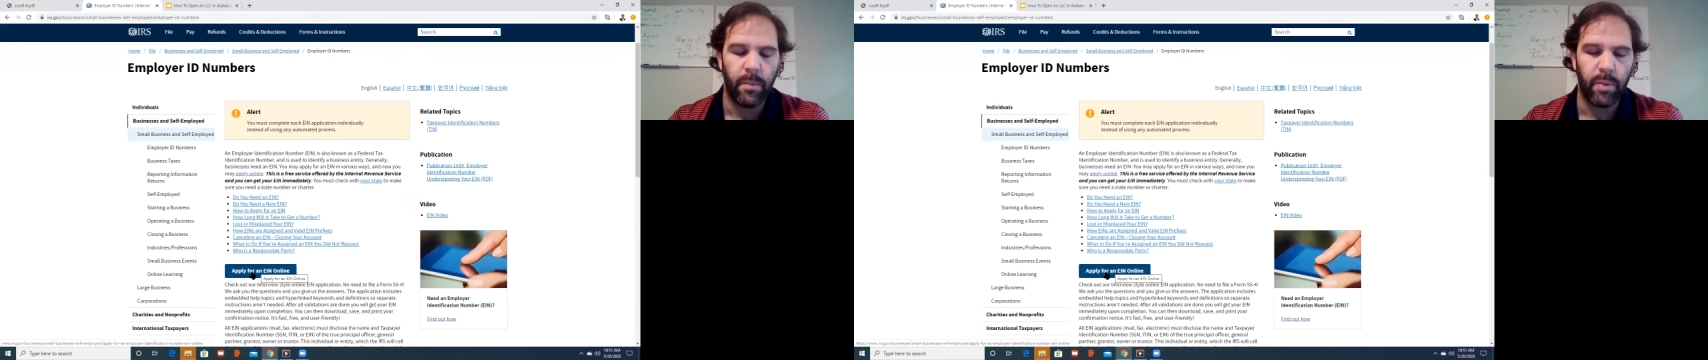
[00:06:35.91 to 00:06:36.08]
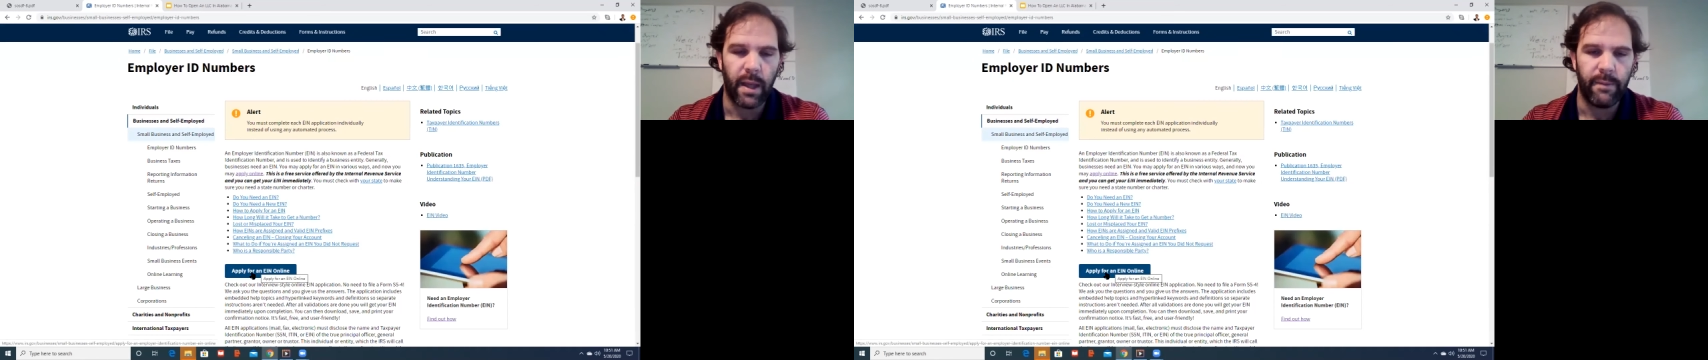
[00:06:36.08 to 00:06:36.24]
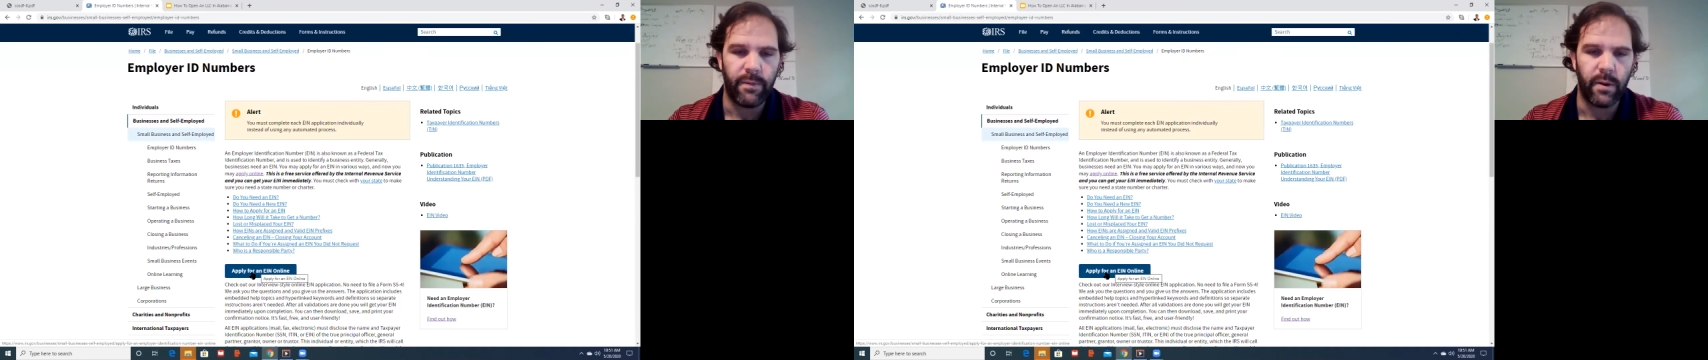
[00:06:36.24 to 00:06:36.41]

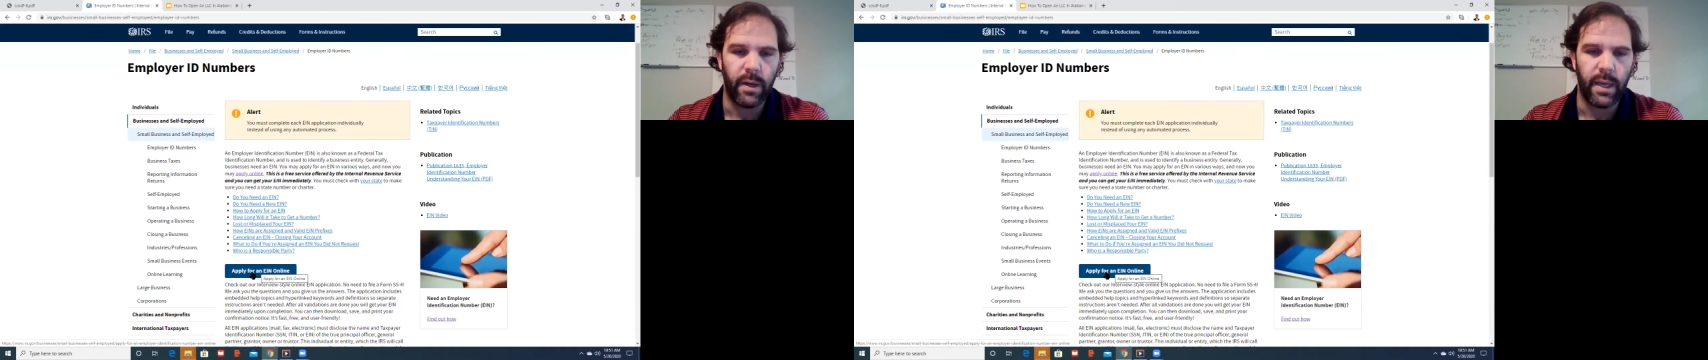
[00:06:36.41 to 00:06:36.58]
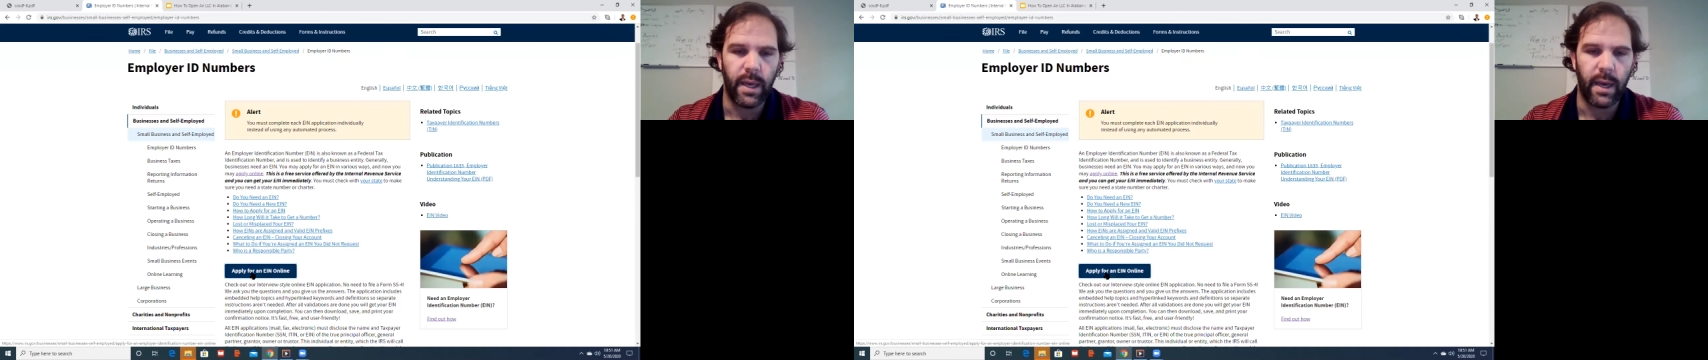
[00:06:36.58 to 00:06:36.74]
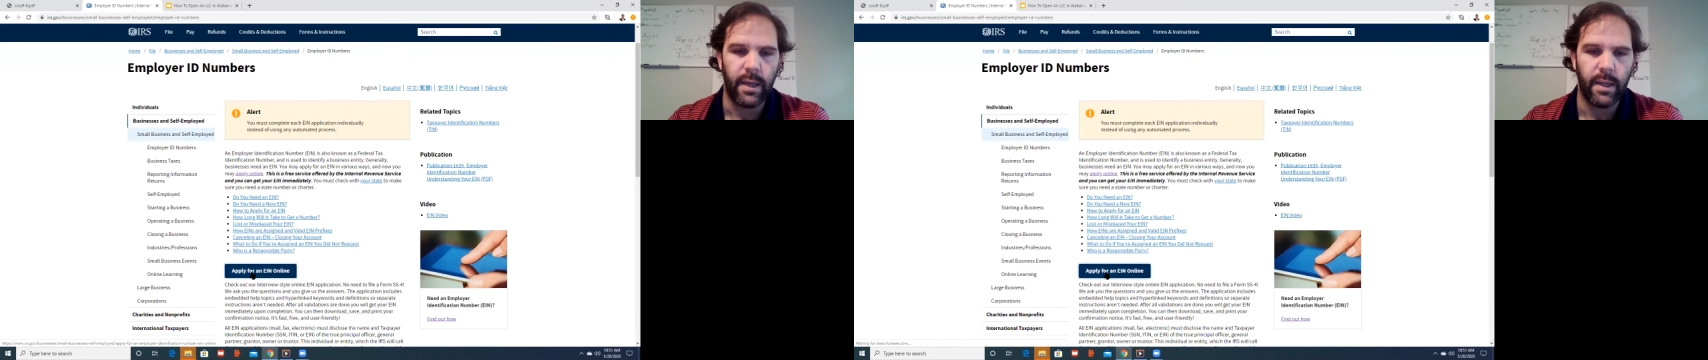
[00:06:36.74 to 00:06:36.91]
apply for an
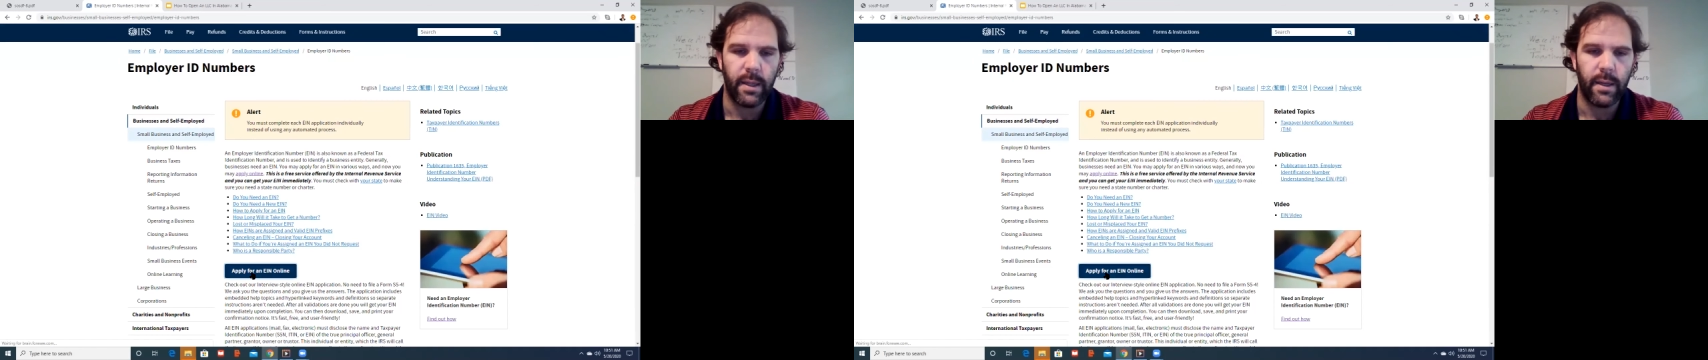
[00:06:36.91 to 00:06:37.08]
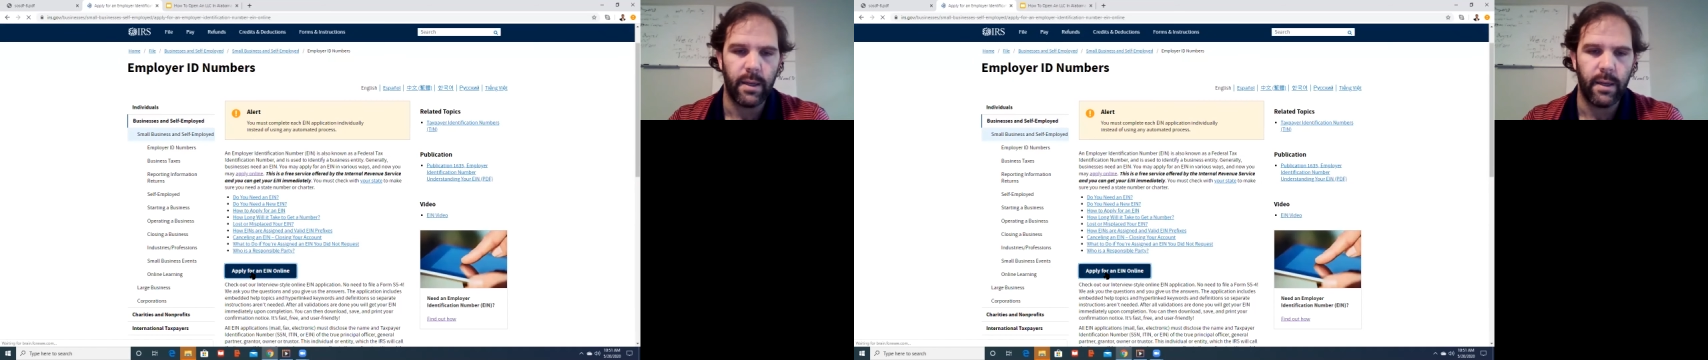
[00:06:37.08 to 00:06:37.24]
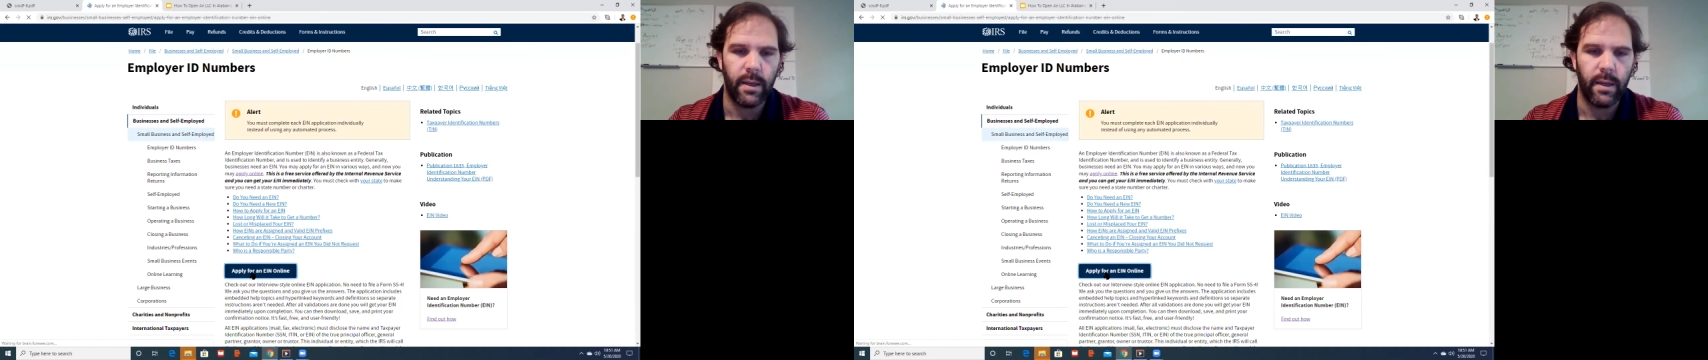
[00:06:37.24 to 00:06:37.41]
EIN,
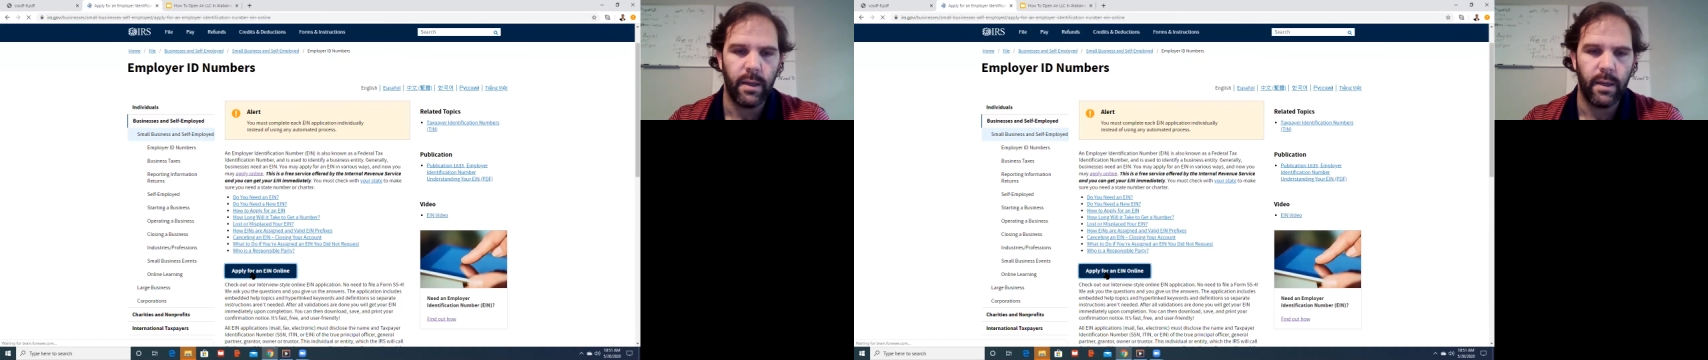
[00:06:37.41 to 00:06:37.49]
and